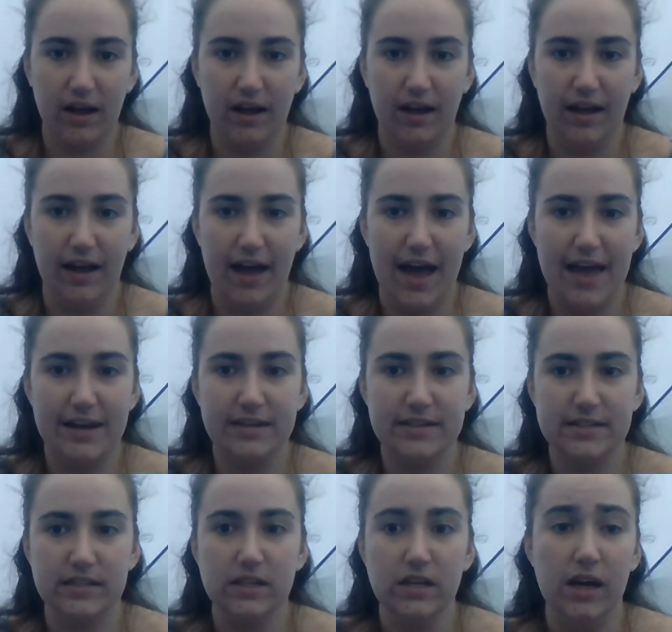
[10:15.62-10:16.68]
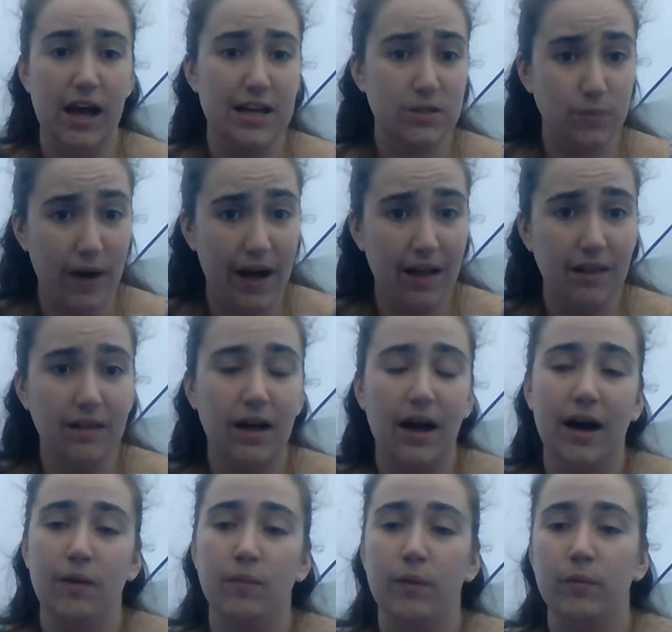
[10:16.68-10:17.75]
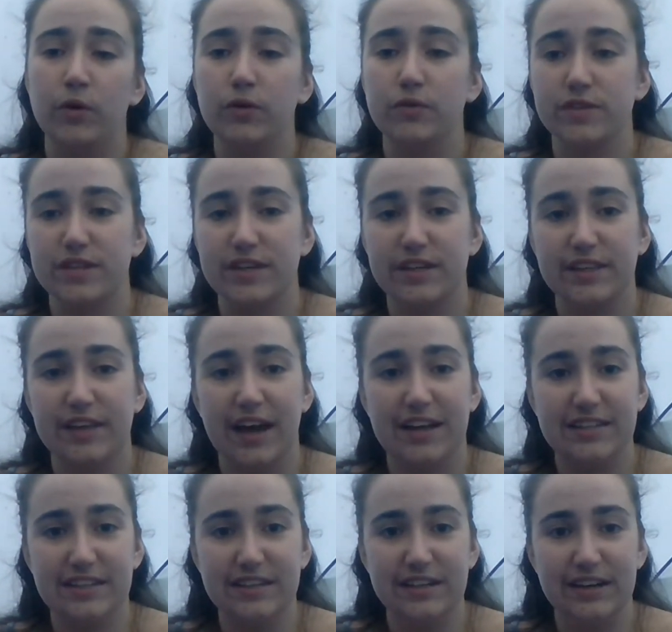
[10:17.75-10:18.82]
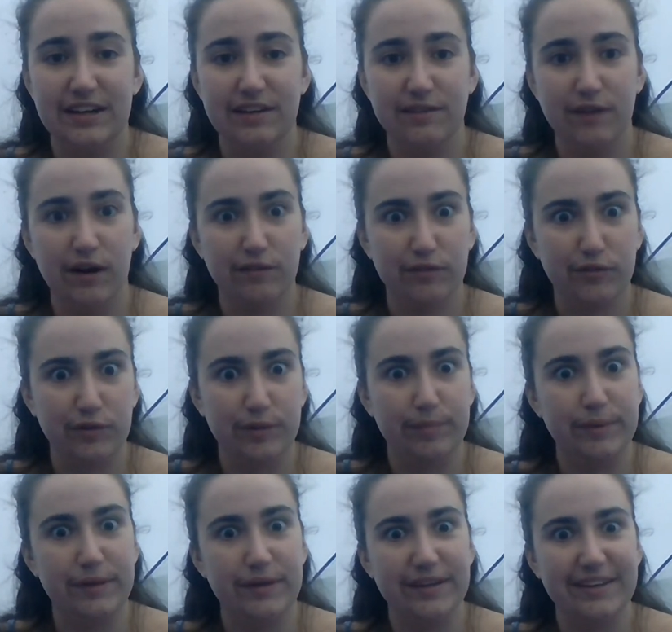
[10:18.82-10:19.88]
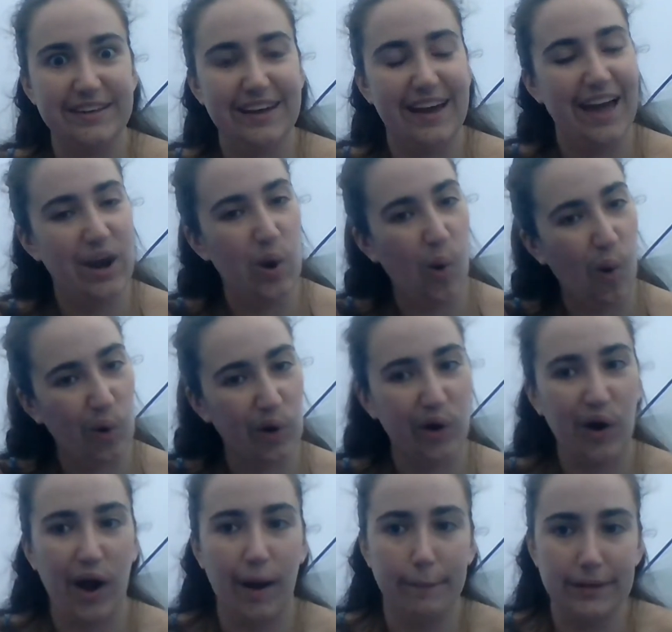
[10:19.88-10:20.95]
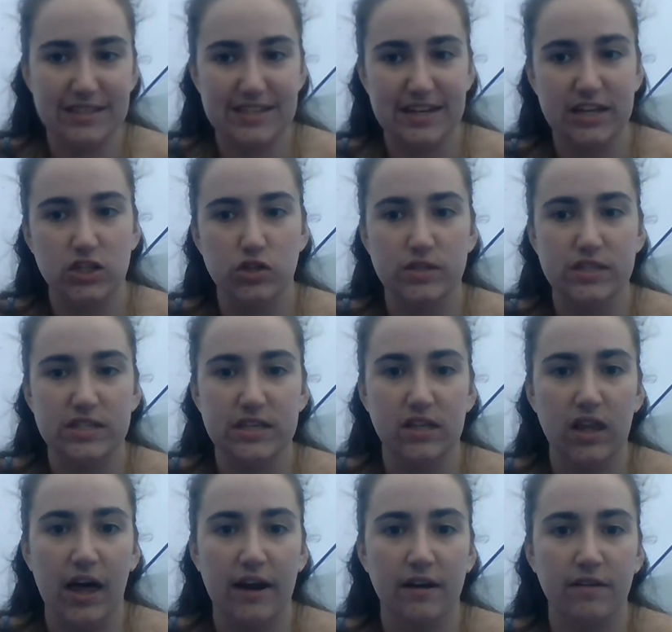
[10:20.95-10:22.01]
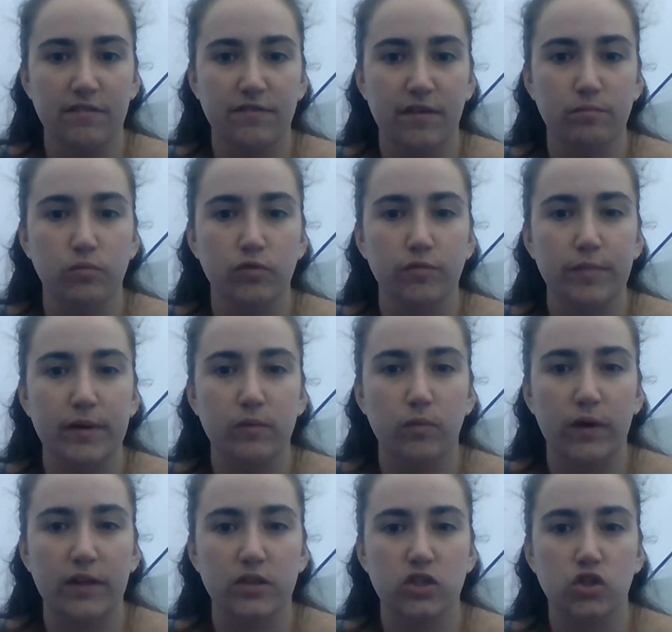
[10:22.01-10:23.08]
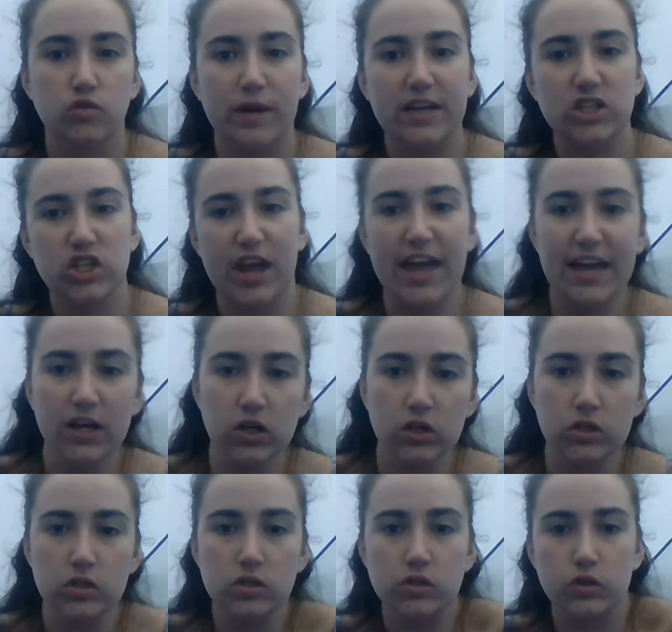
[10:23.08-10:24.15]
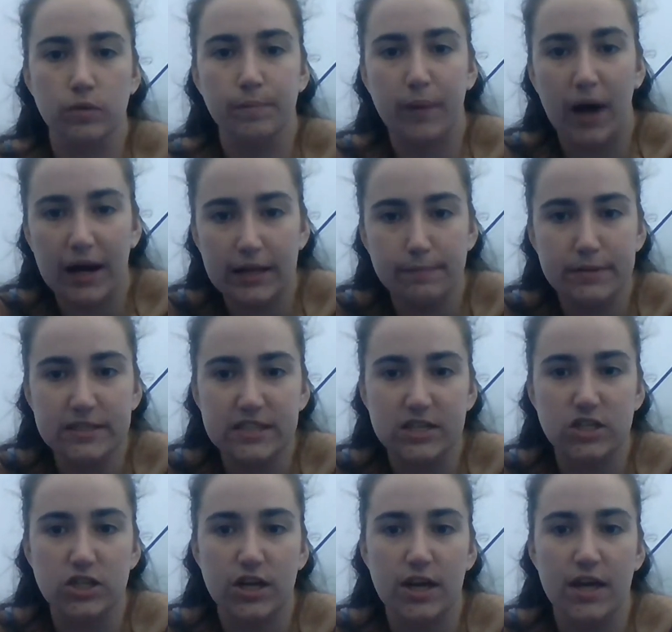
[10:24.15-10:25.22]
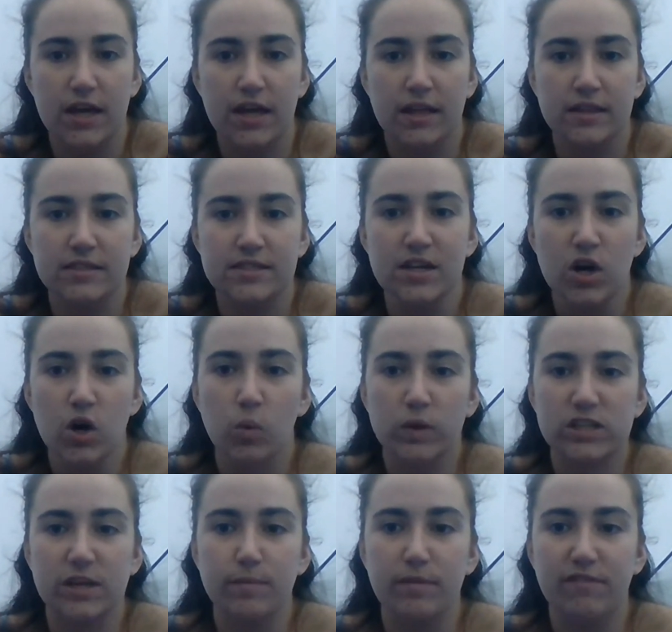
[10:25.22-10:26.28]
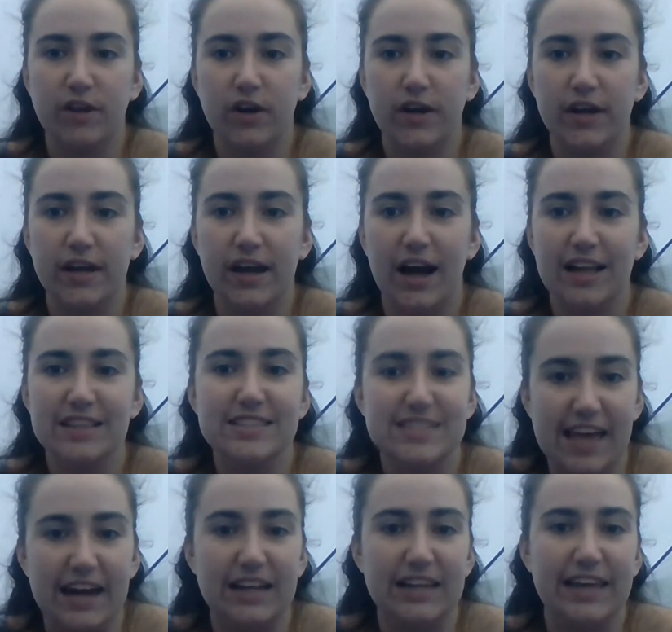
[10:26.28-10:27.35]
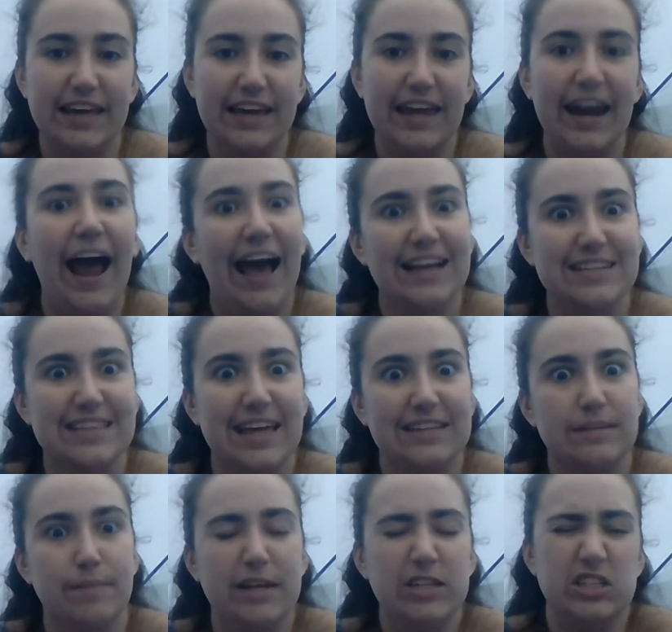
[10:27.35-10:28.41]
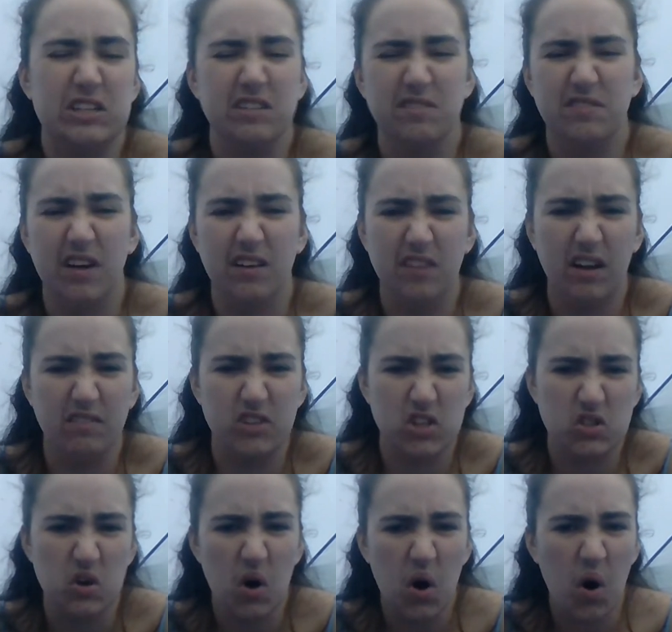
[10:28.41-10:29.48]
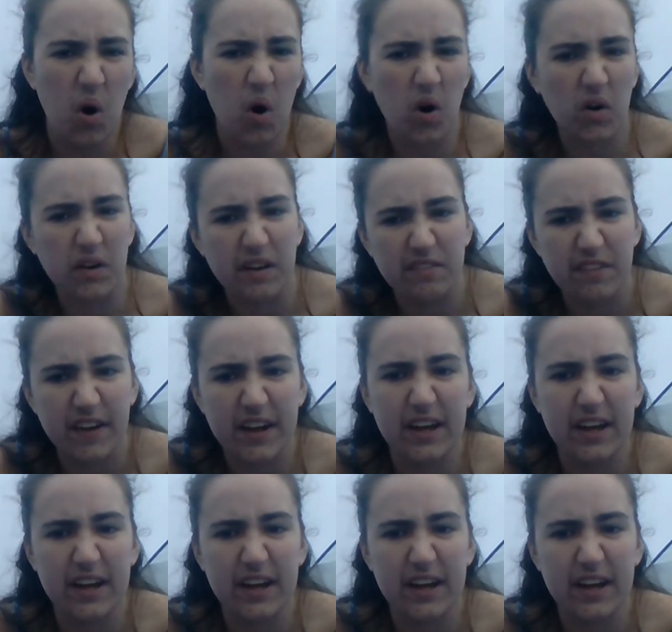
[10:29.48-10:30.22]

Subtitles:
And as well, when we're using the idea of creepy and horror up on stage, you see a lot of movement with strange angles or body positions, which can be very unsettling and add to that dimension of just horrific.